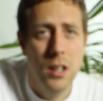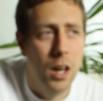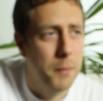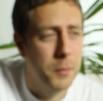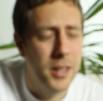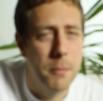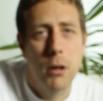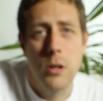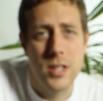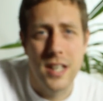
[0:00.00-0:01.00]
I mean, when they're
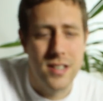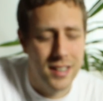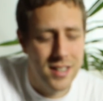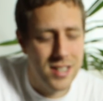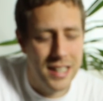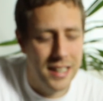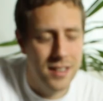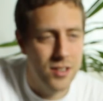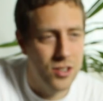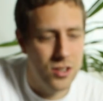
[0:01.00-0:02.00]
processing this tea,
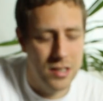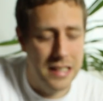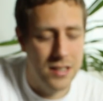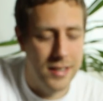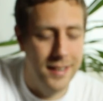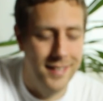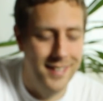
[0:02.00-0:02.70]
it's just, it's